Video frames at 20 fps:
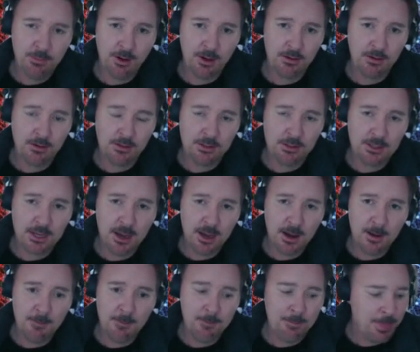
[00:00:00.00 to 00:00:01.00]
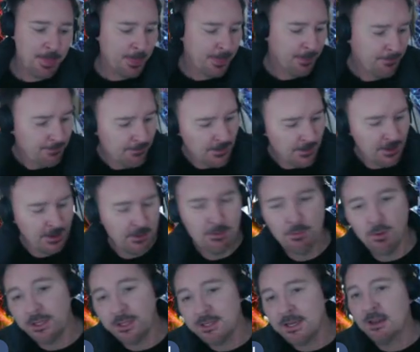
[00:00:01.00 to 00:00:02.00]
but
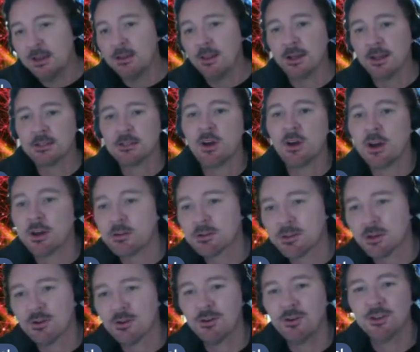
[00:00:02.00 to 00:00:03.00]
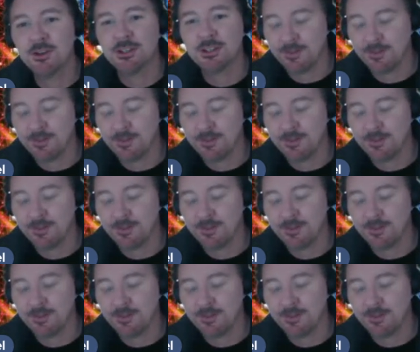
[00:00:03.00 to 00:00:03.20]
I didn't last night because I couldn't use the